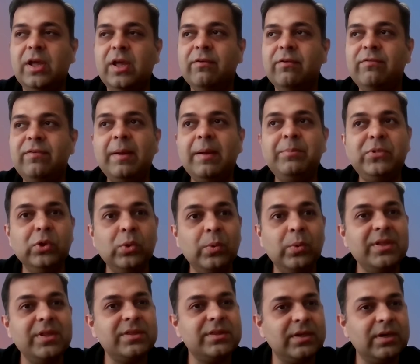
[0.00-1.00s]
Web2
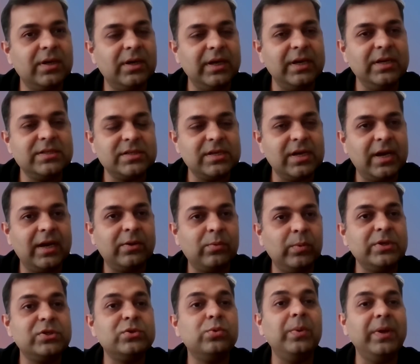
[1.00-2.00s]
is the internet
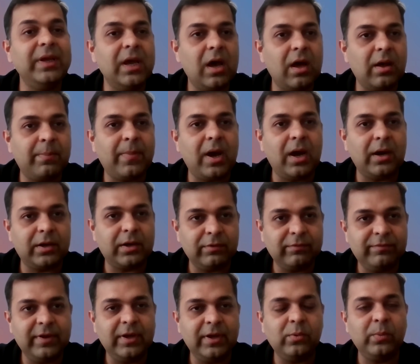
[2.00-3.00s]
which we are part
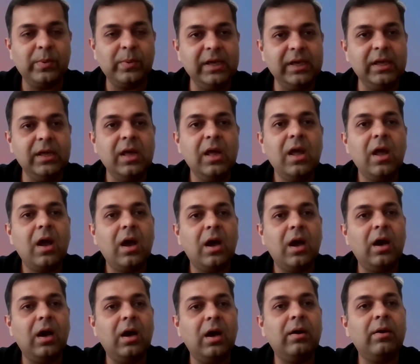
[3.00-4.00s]
of, where we
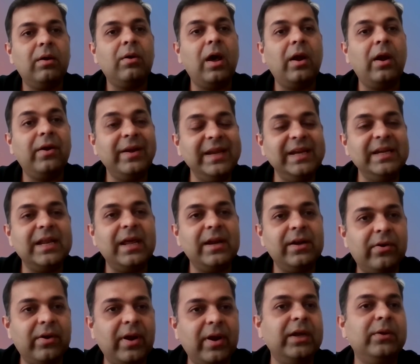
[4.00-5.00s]
are read
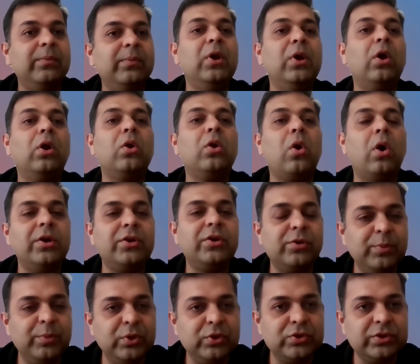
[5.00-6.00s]
and write. We all
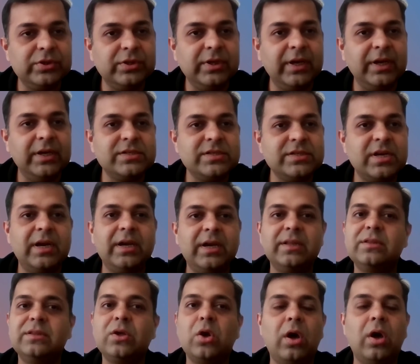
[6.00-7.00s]
contribute to the internet
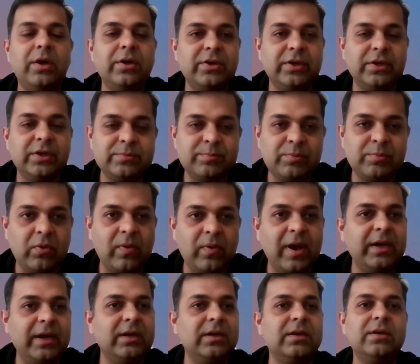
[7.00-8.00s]
as content
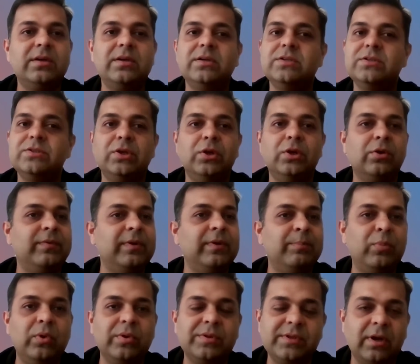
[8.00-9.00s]
providers. You know, we
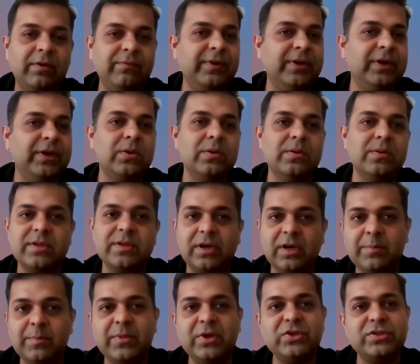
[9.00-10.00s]
post our videos, our
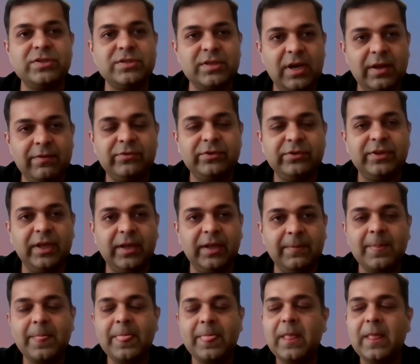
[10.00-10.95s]
images and everything.